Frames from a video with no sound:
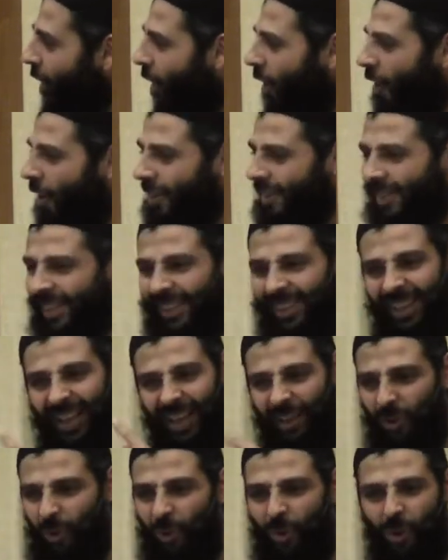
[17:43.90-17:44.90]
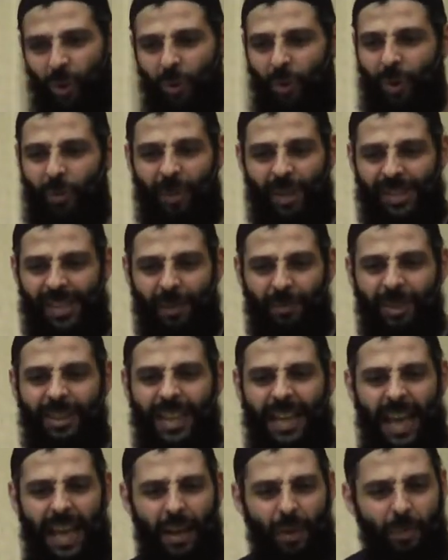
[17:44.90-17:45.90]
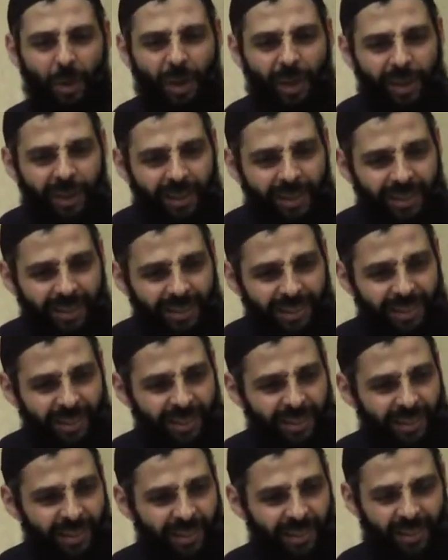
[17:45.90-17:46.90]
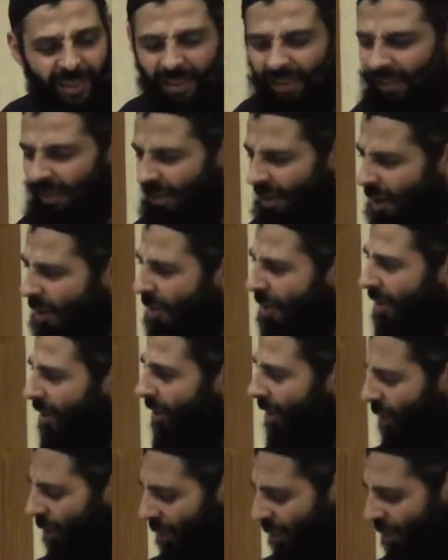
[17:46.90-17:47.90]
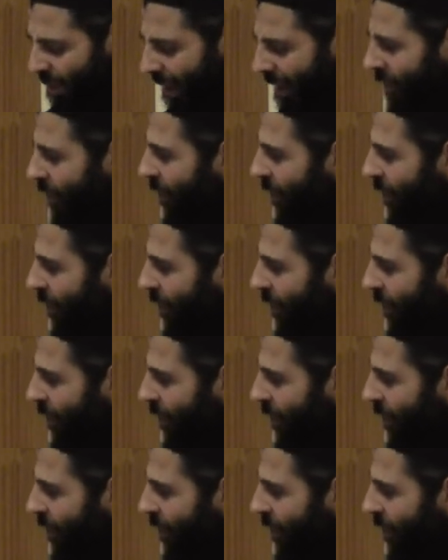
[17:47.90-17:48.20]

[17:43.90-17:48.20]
in the heart. I don't lower myself. I'm not an enemy. No, you're not going to